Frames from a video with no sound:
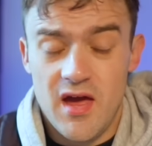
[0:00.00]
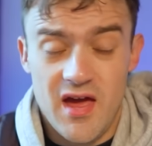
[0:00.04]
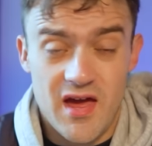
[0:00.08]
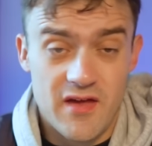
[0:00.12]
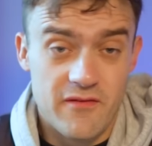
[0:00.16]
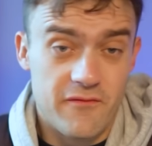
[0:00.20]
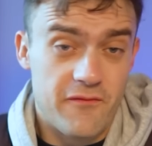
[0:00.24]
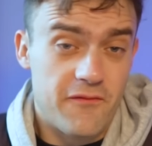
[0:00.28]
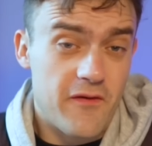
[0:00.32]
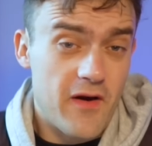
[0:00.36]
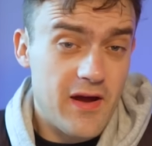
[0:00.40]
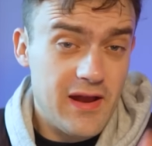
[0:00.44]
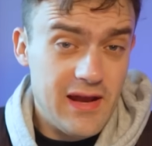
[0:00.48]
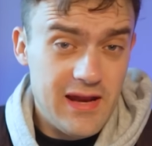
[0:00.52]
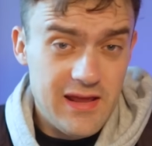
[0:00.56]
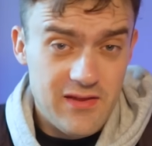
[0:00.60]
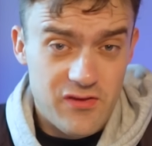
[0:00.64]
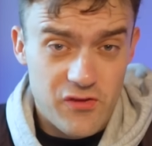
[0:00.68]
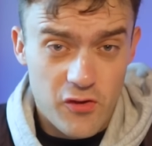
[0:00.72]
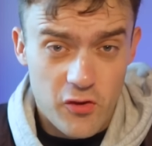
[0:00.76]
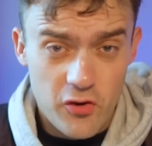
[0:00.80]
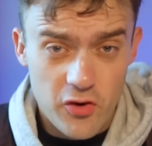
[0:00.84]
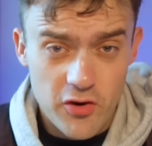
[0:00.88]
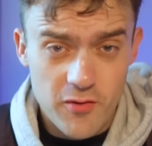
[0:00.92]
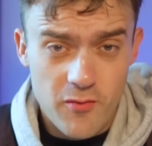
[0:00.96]
And finally,
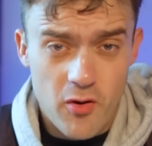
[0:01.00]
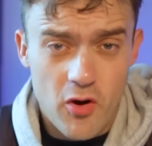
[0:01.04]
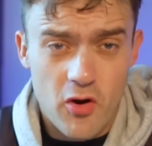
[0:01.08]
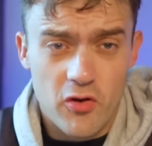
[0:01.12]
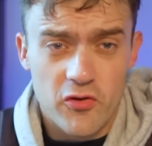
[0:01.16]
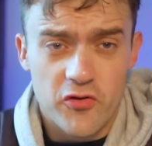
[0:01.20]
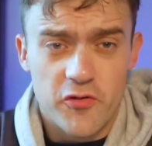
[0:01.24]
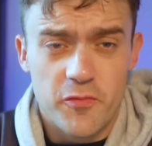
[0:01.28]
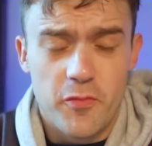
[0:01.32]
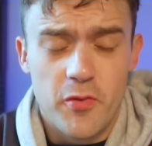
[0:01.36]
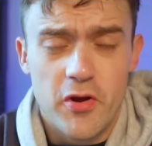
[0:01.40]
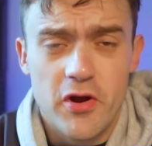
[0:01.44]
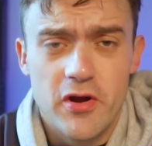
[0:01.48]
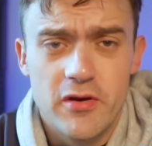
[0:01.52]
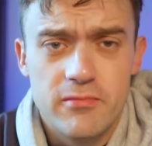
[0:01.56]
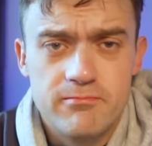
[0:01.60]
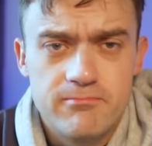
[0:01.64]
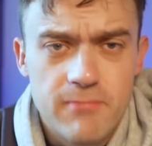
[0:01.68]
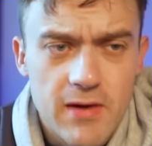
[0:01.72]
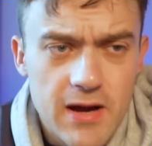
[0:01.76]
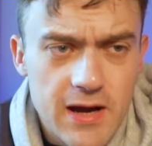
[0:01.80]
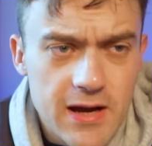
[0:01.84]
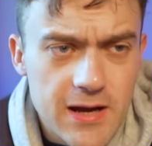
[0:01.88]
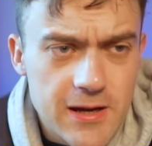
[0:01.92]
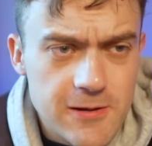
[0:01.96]
Tottenham Hotspur,
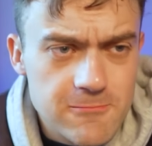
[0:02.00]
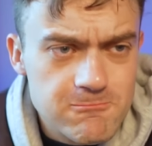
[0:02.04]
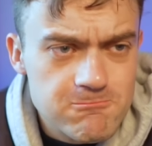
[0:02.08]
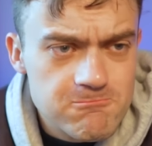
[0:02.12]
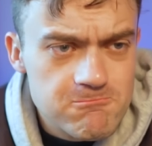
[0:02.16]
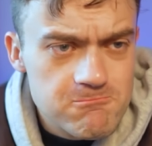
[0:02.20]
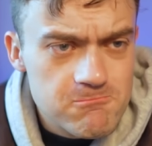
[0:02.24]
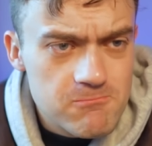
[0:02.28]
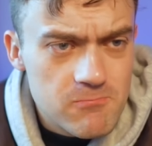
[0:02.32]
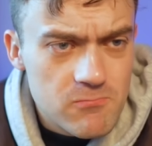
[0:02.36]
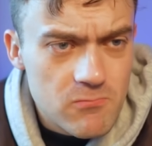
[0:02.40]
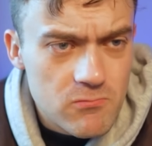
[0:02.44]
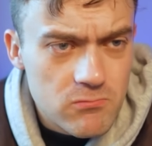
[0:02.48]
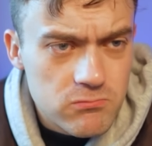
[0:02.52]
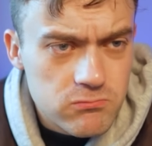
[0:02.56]
um,